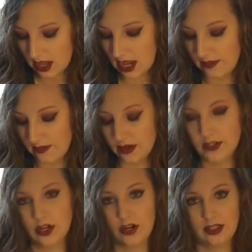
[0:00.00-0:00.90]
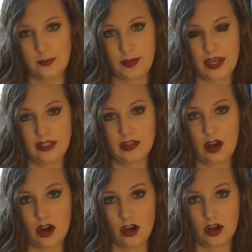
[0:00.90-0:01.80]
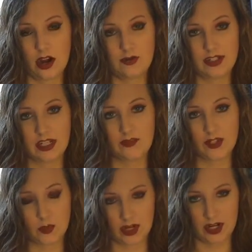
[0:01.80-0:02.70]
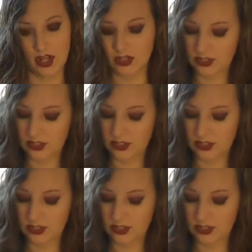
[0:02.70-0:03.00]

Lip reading: And their Tarte lip paints are retail for $20.